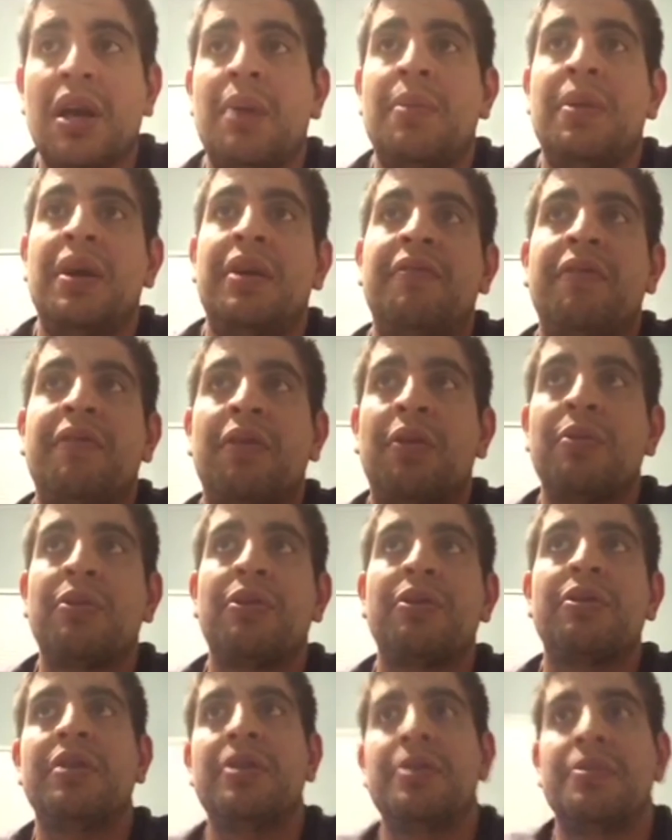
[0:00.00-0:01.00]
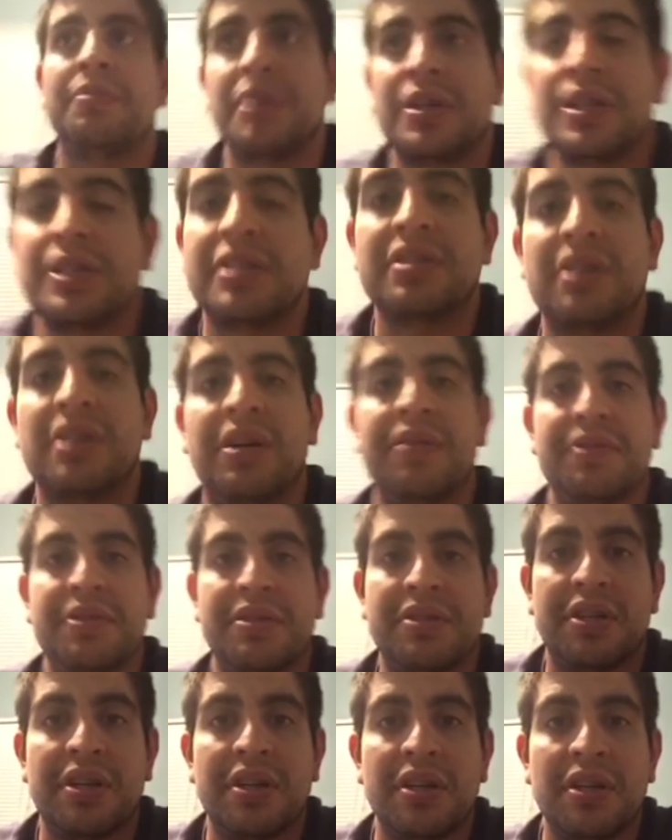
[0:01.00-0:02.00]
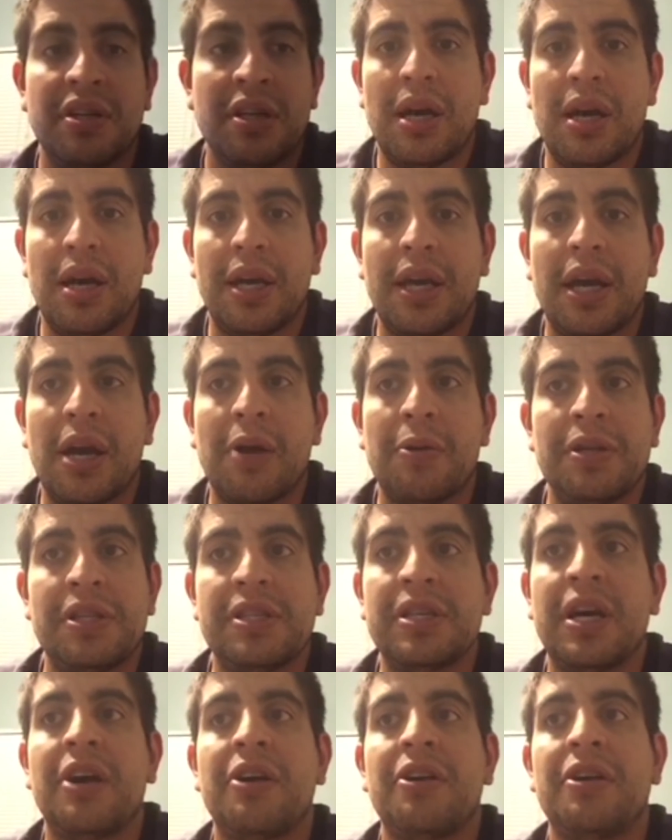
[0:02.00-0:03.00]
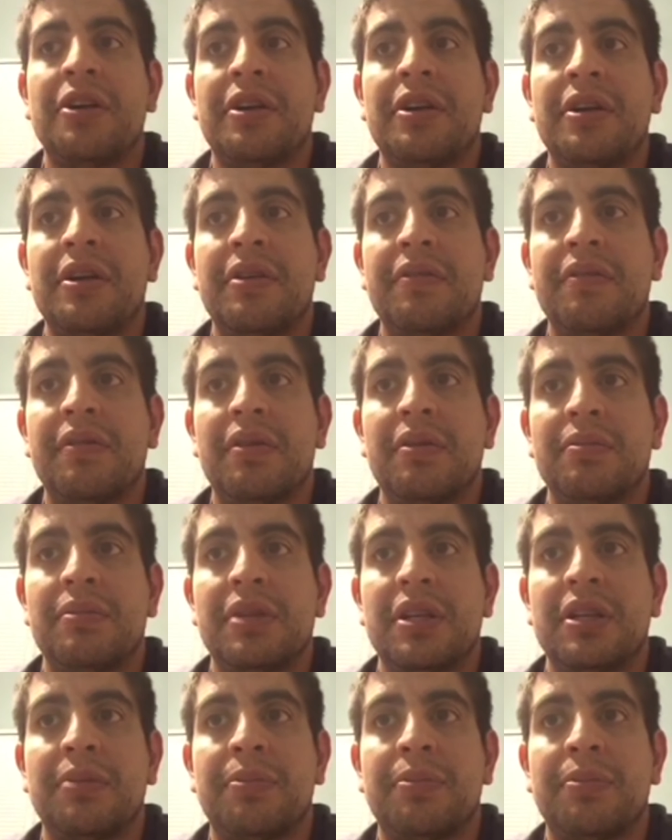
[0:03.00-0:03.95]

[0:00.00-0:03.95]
I'm a former police officer. I got retired from the